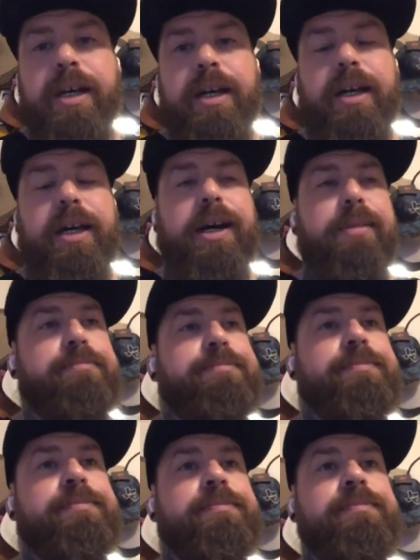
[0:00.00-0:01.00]
Um,
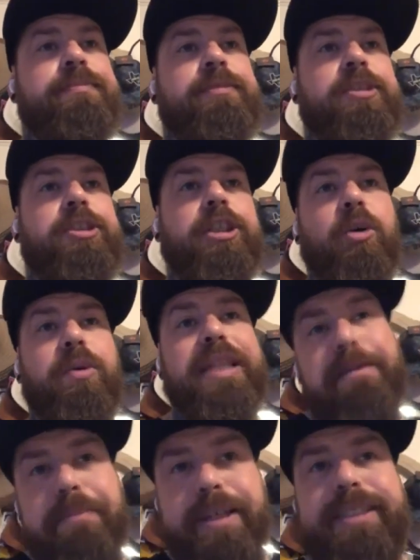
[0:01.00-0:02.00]
so with
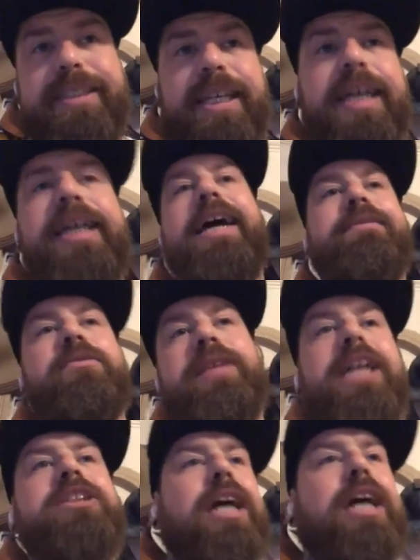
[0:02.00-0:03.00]
that being said, after
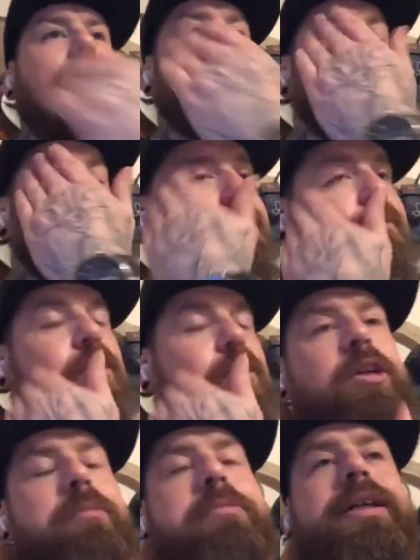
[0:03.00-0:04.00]
that job for a
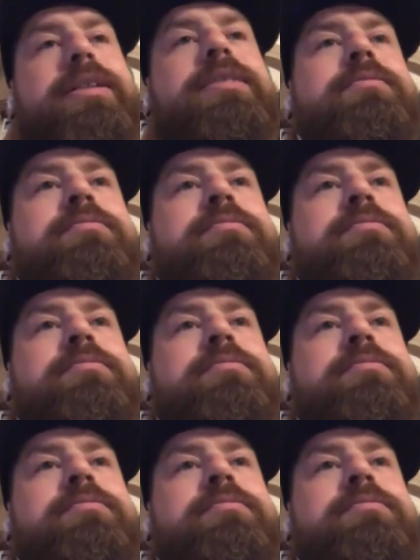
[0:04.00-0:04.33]
little bit,